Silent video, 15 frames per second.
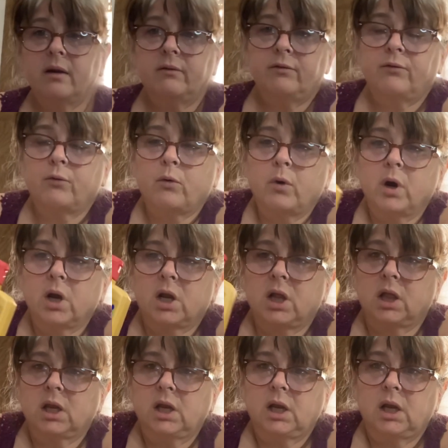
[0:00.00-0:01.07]
for
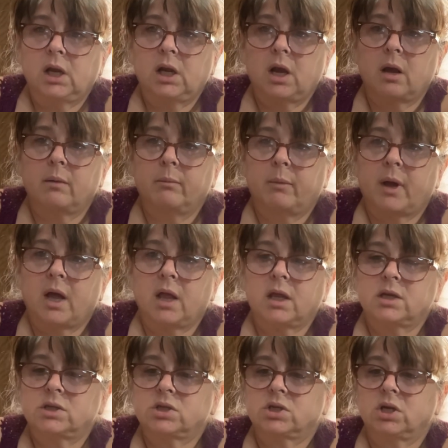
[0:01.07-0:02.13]
cleaning and
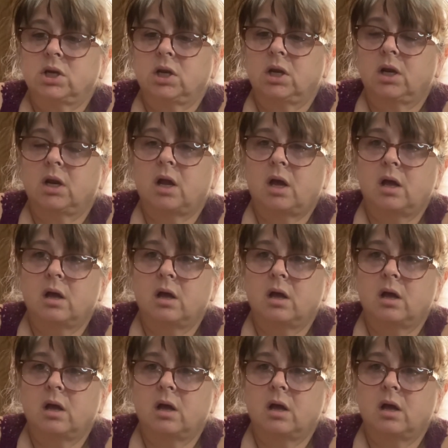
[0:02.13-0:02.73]
polishing